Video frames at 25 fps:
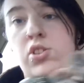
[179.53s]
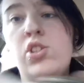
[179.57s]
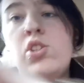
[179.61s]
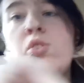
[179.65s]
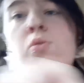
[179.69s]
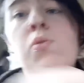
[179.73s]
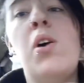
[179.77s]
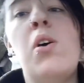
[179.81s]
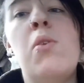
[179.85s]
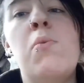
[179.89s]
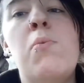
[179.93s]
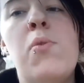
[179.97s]

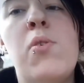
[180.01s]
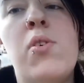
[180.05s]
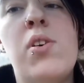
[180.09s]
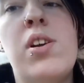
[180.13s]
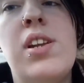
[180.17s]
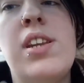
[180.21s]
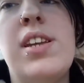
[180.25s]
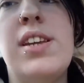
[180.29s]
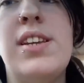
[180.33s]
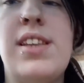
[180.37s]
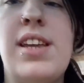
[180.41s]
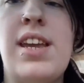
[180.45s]

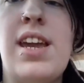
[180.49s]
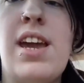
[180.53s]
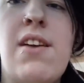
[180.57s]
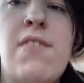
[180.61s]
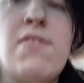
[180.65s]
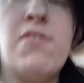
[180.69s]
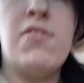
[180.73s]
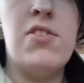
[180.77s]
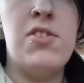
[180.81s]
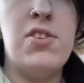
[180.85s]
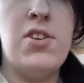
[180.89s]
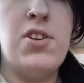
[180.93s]
2:01 in the
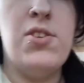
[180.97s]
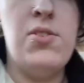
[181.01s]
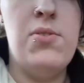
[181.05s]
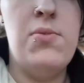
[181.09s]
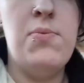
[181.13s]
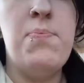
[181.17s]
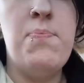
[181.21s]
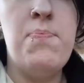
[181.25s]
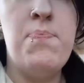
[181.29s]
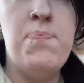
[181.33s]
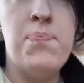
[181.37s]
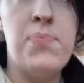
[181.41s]

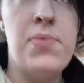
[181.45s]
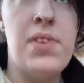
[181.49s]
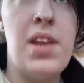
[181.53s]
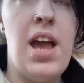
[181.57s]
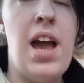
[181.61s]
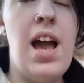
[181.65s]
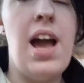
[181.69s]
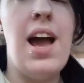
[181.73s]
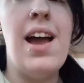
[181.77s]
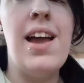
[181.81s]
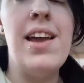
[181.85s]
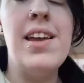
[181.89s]
afternoon.
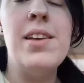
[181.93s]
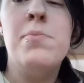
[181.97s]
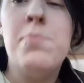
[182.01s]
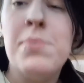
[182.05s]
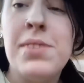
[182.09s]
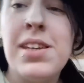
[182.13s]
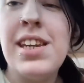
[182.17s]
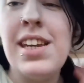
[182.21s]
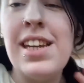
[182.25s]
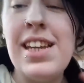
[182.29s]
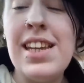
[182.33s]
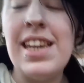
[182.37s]
I
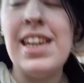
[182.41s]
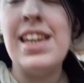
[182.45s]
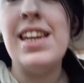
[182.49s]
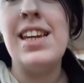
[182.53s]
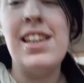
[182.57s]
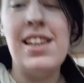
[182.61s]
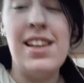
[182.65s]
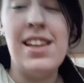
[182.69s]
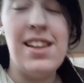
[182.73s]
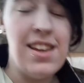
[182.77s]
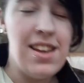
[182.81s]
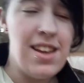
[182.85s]
am
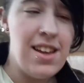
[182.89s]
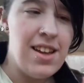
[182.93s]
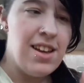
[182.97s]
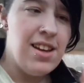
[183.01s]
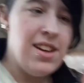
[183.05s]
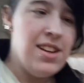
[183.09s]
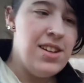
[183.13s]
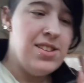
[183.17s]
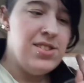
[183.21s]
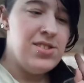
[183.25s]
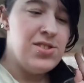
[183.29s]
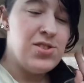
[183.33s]
getting,
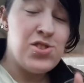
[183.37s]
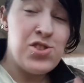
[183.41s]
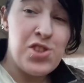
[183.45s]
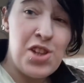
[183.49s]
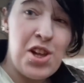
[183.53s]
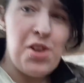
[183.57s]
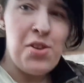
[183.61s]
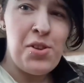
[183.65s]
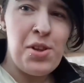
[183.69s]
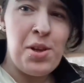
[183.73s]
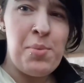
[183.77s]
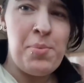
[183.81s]

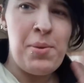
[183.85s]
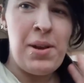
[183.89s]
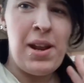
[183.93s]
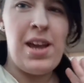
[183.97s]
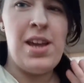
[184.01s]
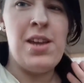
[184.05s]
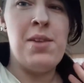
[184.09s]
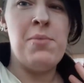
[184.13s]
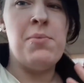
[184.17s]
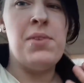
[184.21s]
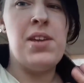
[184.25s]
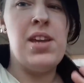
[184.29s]
slowly, but
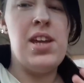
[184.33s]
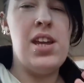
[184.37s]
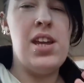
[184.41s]
I am